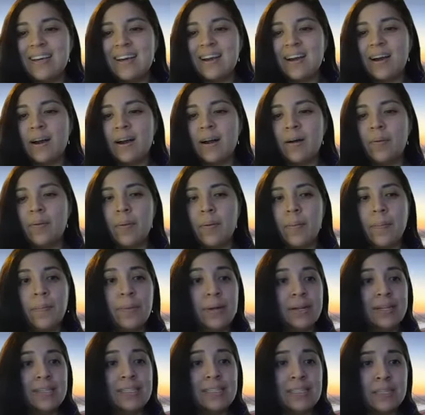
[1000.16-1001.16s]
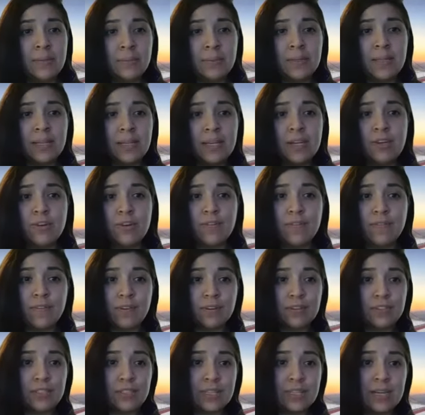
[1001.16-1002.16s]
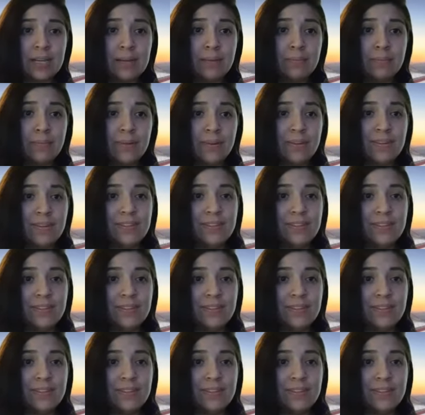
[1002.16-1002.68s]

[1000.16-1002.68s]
But it's typically your first name